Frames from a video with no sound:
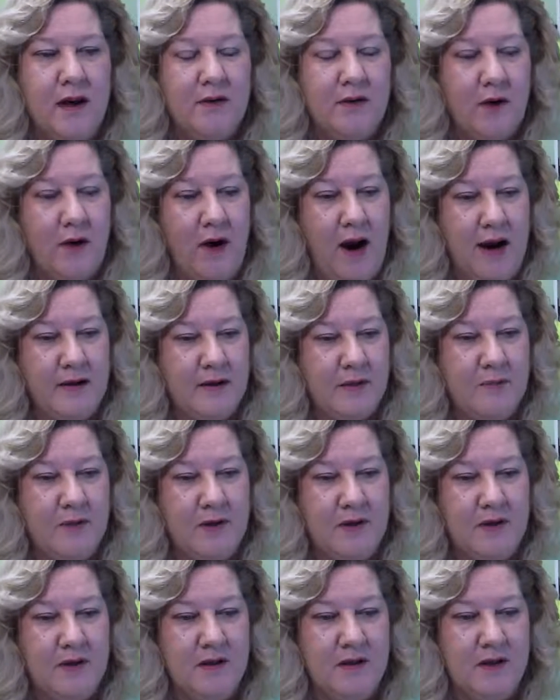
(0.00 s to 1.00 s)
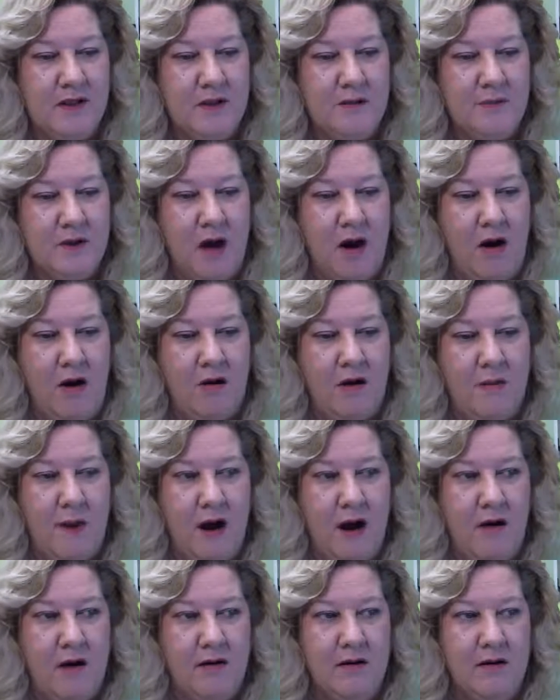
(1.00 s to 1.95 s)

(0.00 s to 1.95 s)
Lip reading: There has been some talk about